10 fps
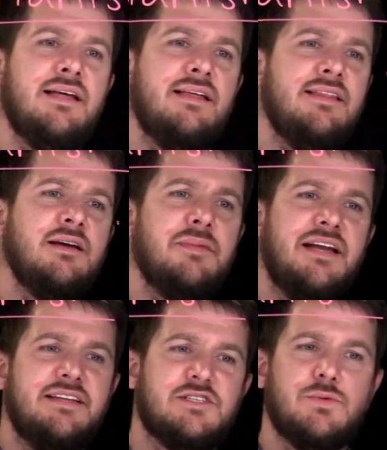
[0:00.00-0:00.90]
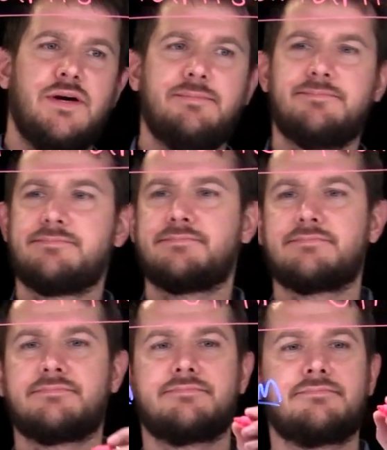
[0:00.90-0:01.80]
think about it this way.
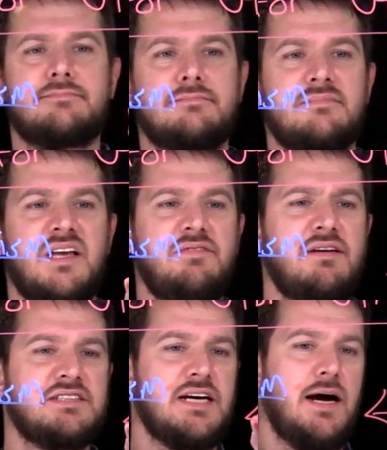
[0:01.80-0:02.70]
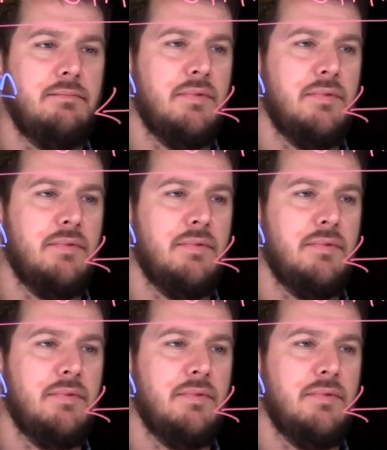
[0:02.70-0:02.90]
If you have a timeline,